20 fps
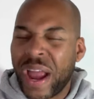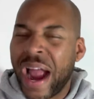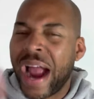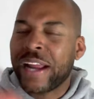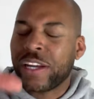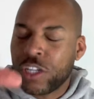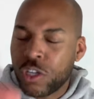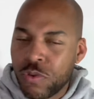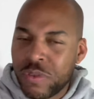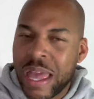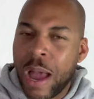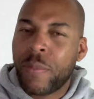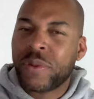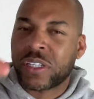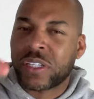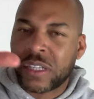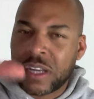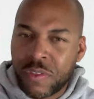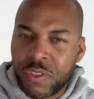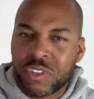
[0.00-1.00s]
I knew that was
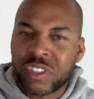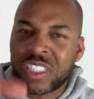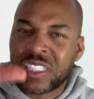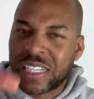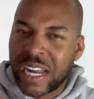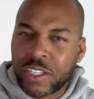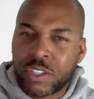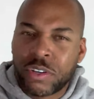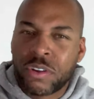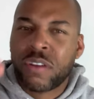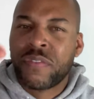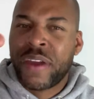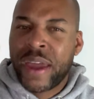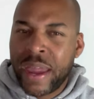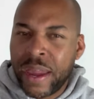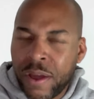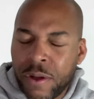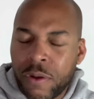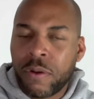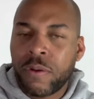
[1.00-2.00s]
another sector of
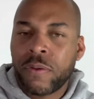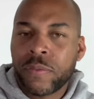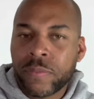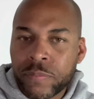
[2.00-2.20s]
hell.